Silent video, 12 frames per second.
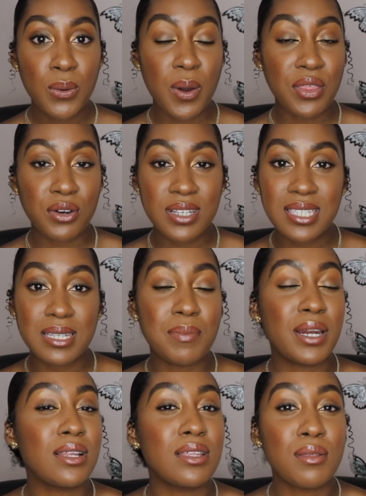Whether it's the
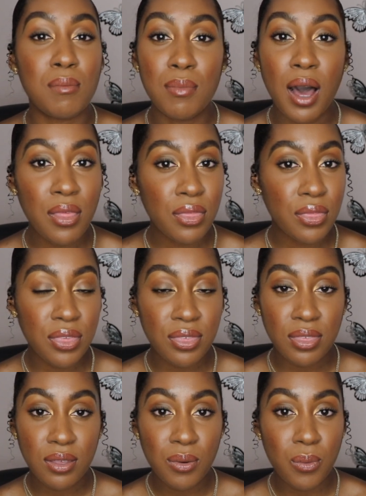middle of the month,